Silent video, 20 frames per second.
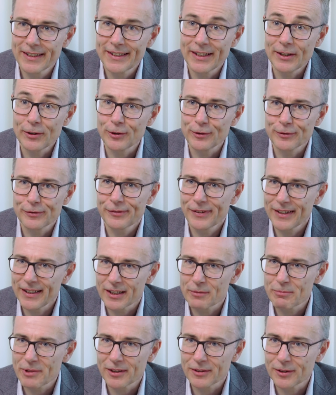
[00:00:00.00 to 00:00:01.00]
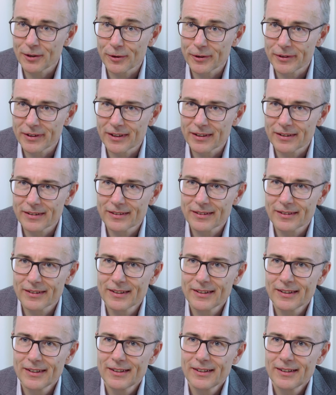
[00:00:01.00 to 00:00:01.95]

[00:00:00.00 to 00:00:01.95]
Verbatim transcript: and they don't think about the audience.